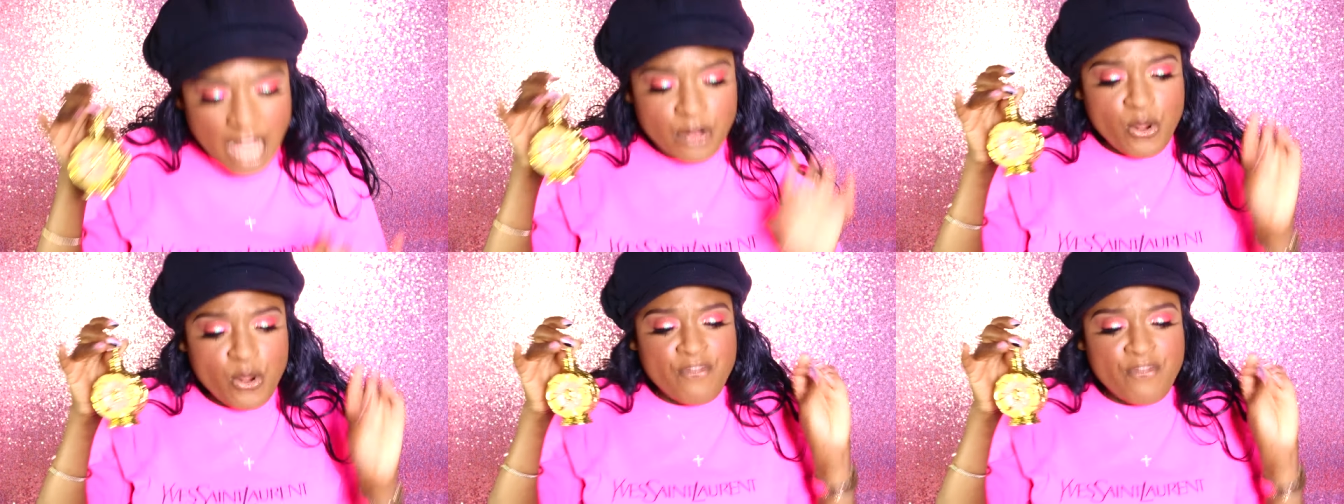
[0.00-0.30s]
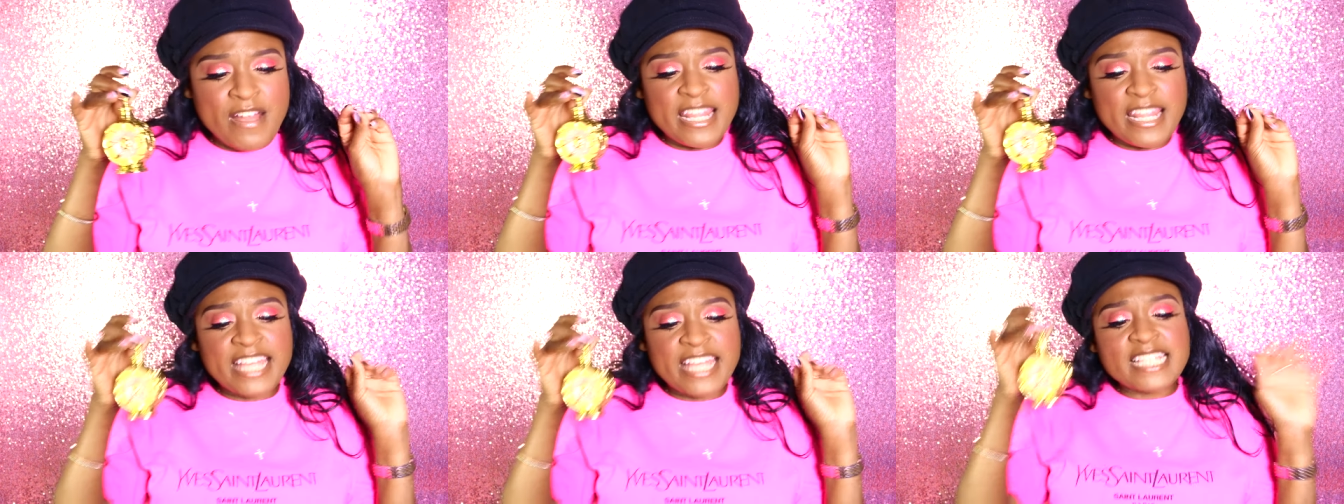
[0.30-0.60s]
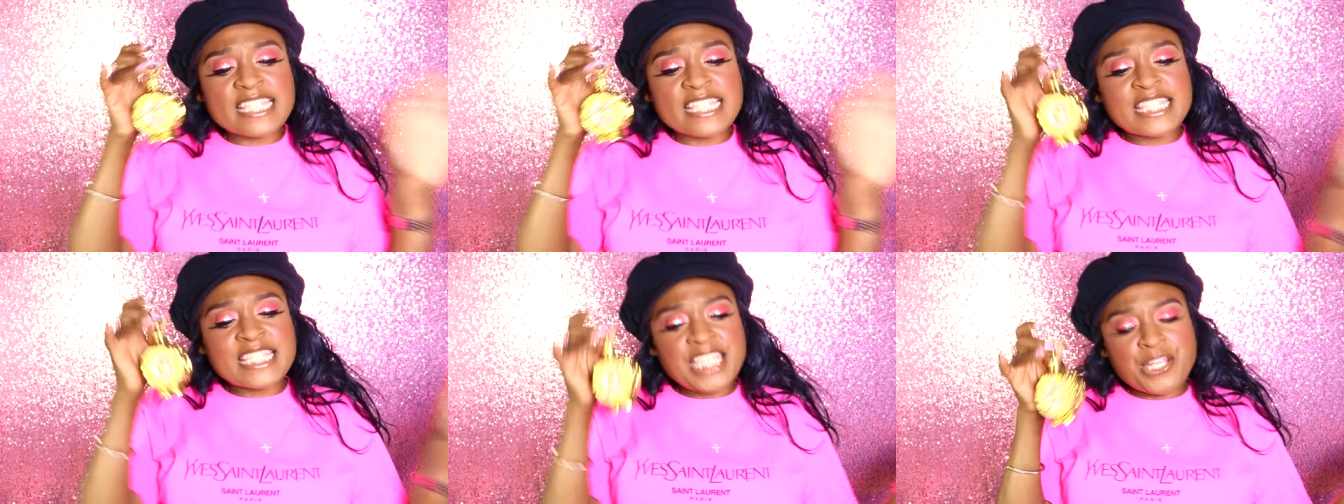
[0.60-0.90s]
I don't know if I
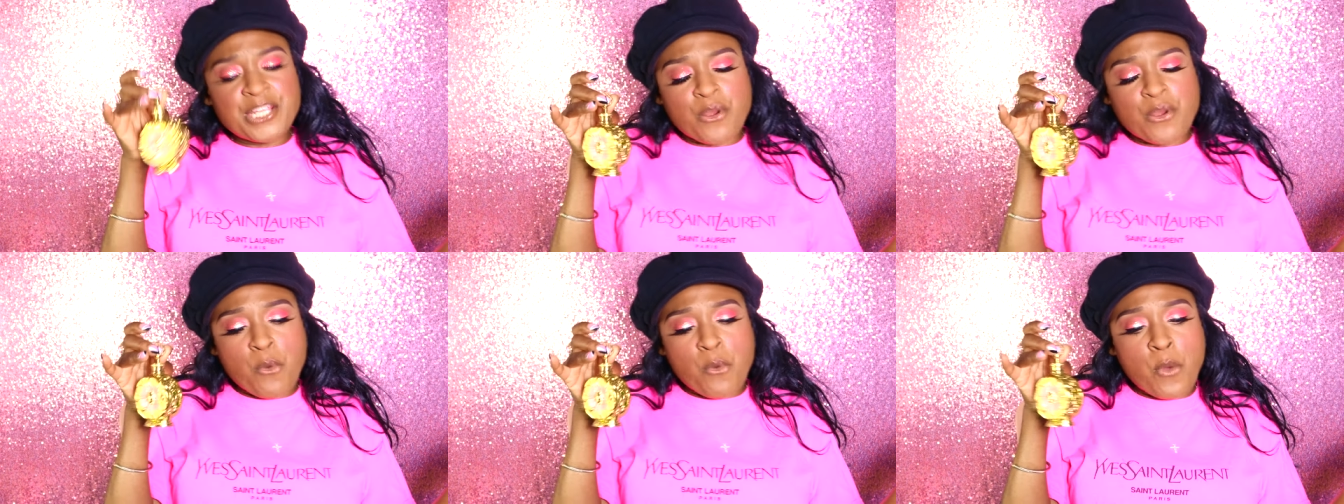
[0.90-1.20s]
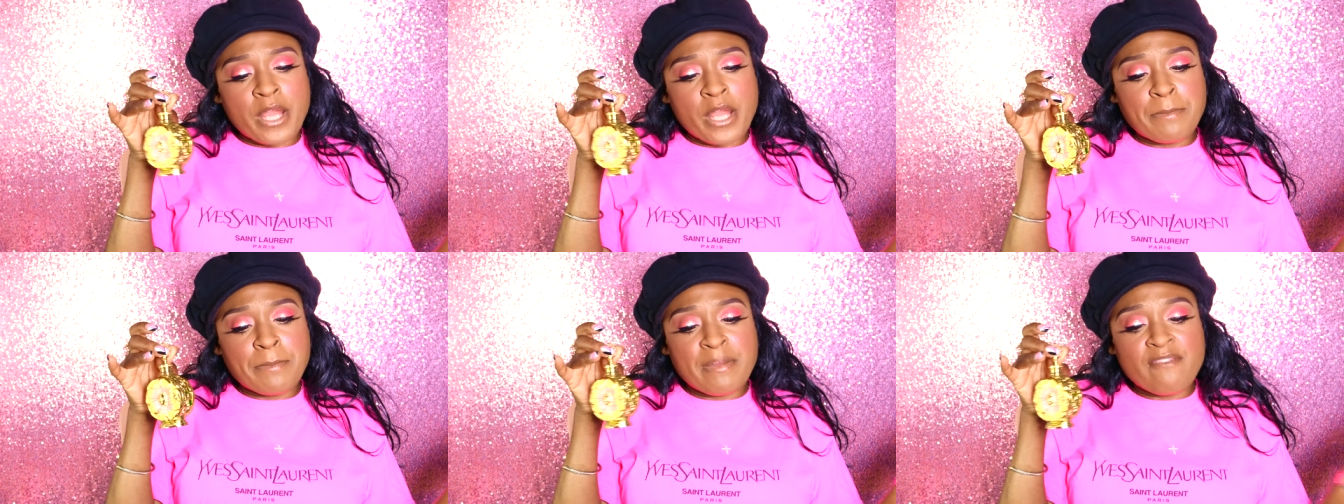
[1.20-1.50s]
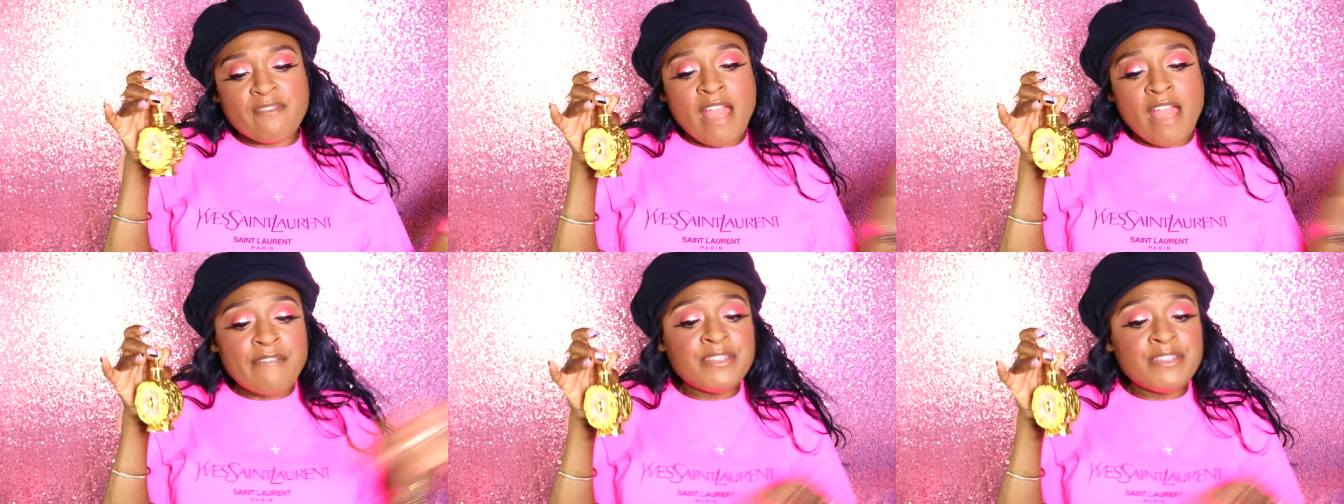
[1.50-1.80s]
like cedarwood,
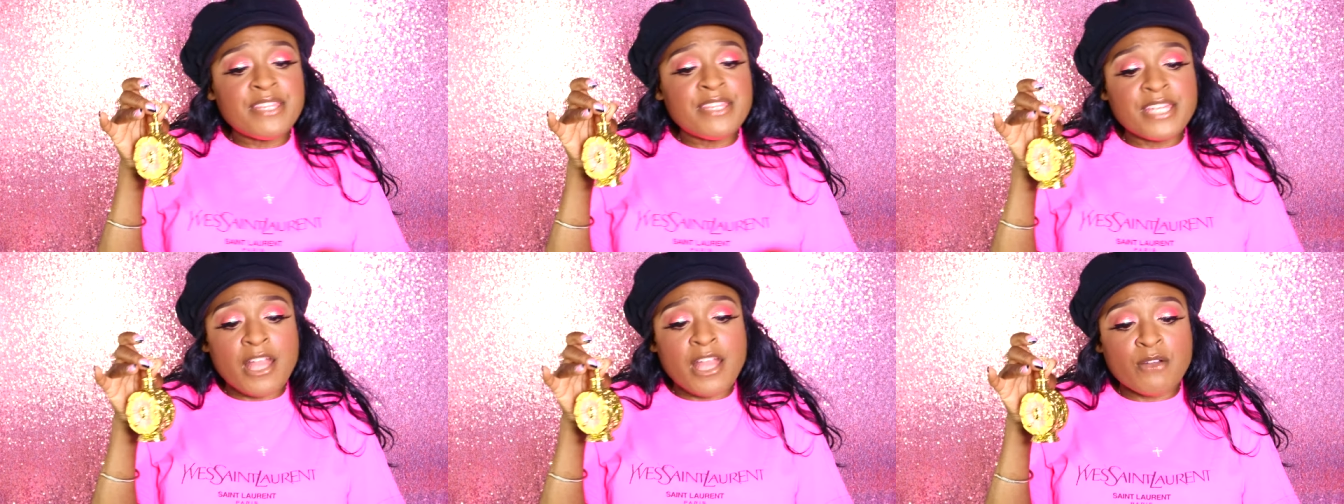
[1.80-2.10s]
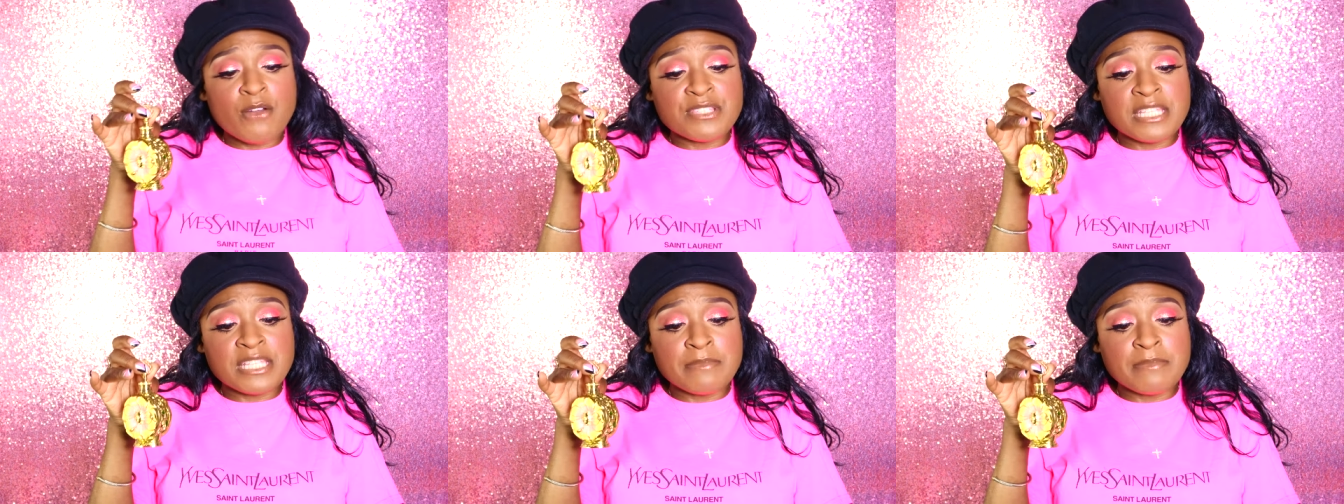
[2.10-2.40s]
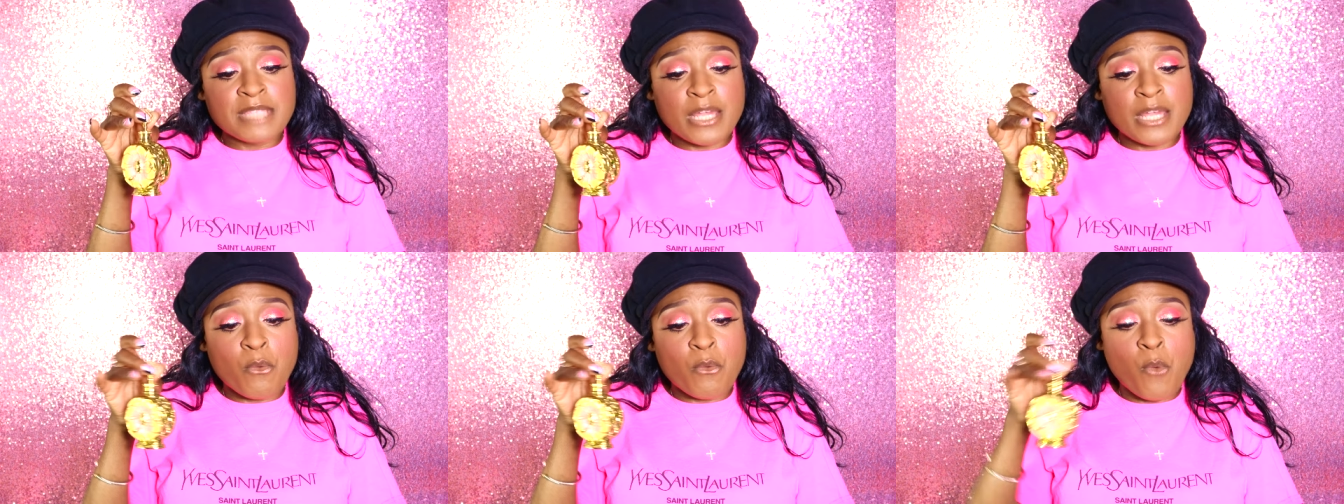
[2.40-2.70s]
but everything else
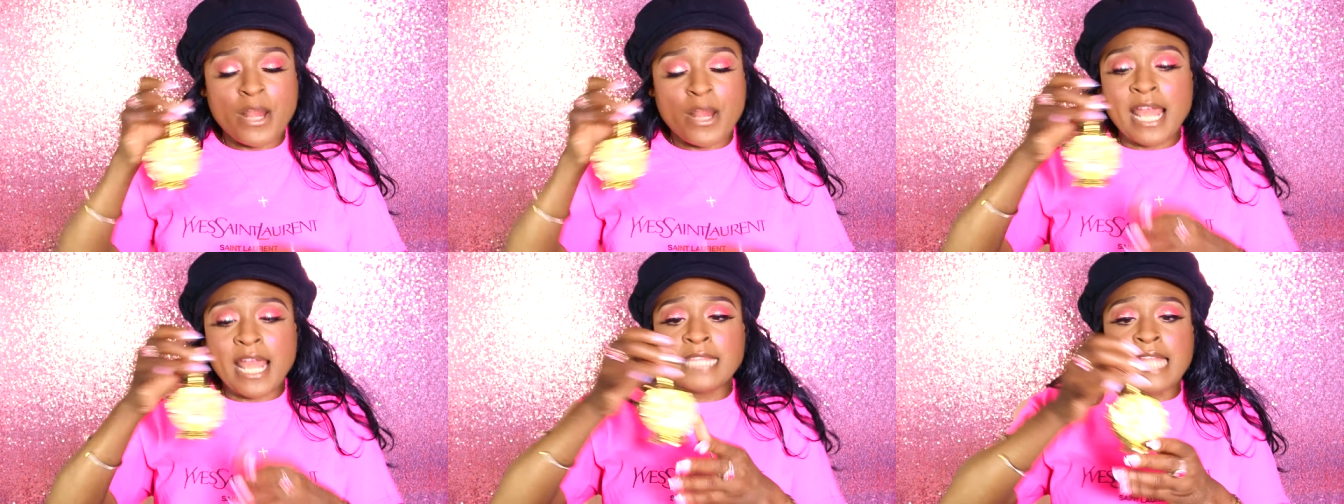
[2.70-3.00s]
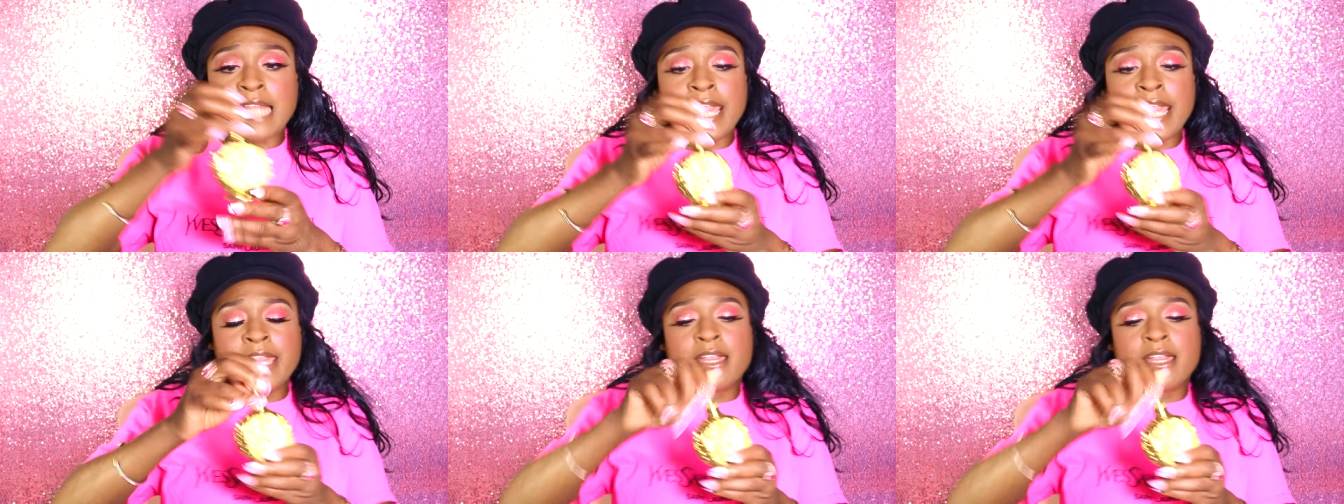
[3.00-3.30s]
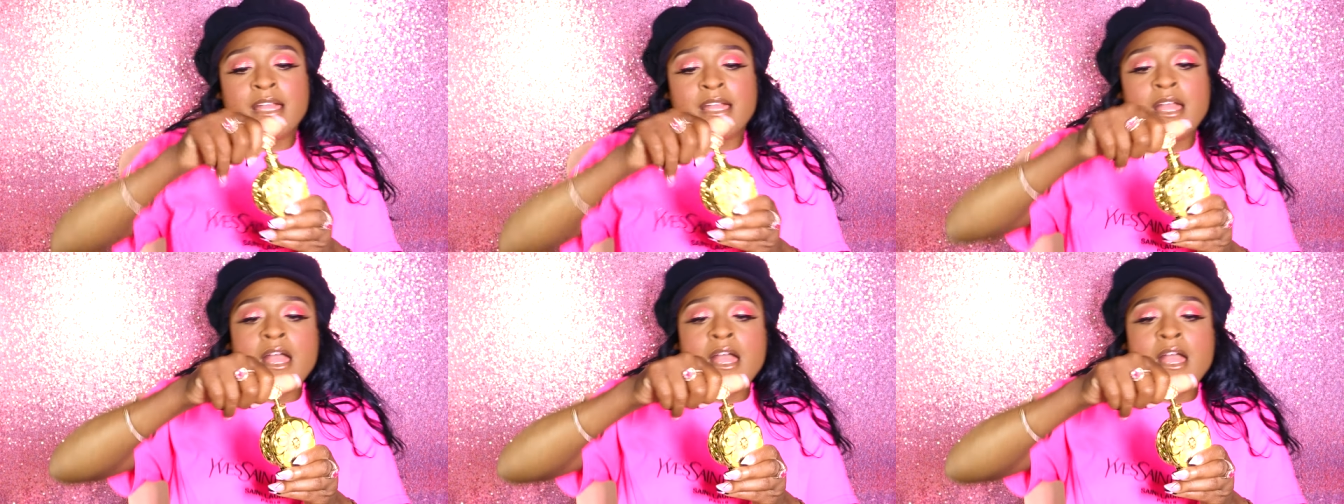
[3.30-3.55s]
seems like what I like.